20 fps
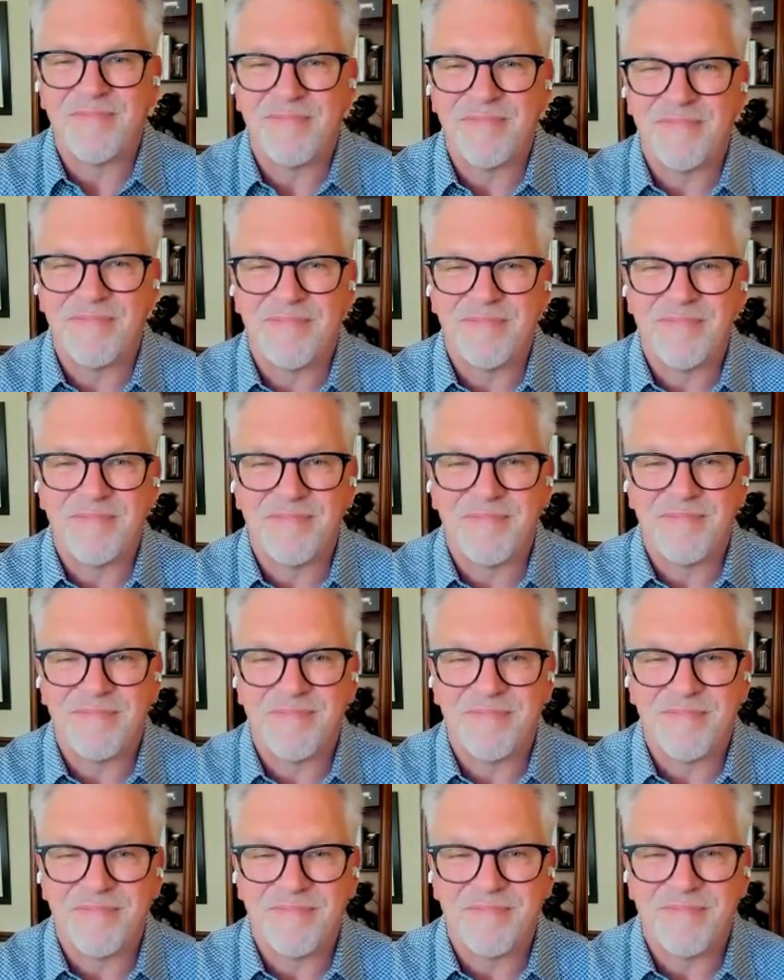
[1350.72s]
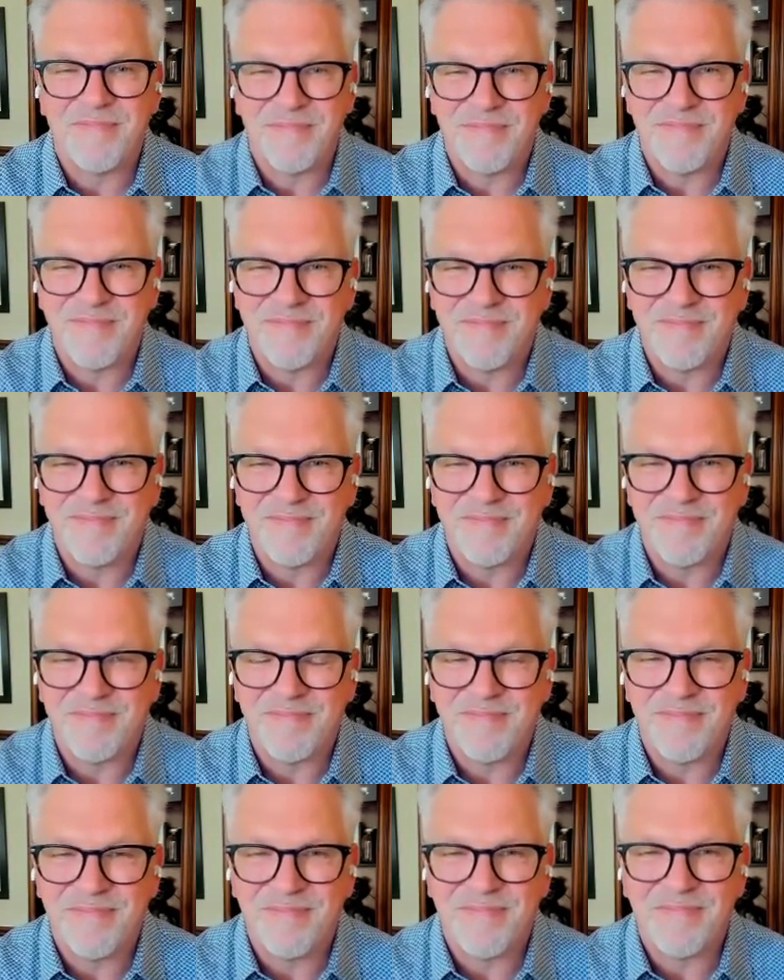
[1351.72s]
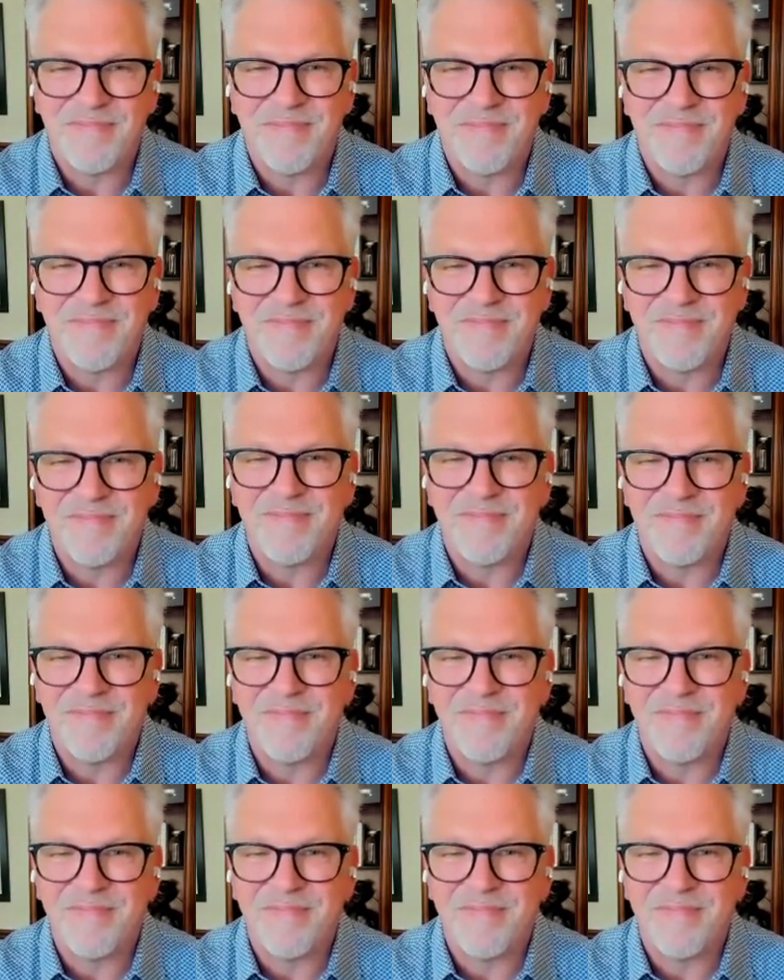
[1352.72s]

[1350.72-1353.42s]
The person shown says nothing.